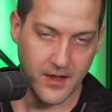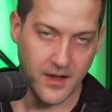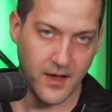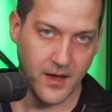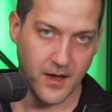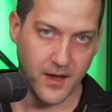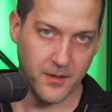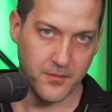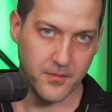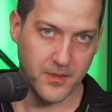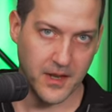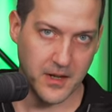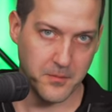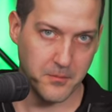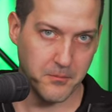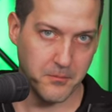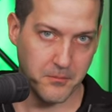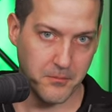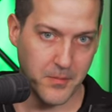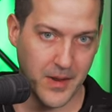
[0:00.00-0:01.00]
that it
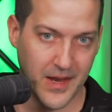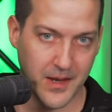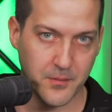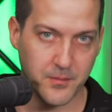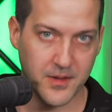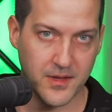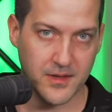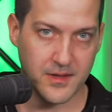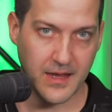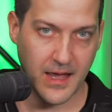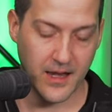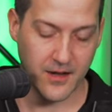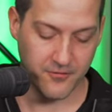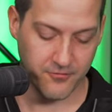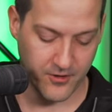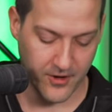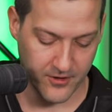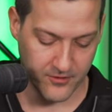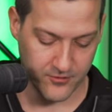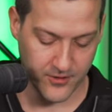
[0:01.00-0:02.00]
may be kind of
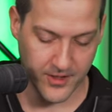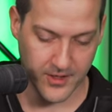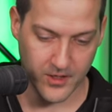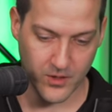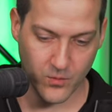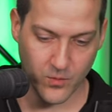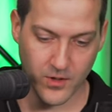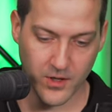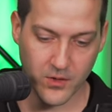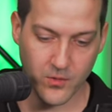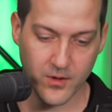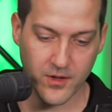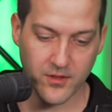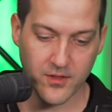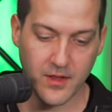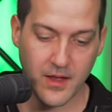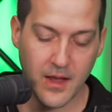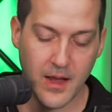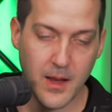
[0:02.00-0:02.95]
frustrating to work with.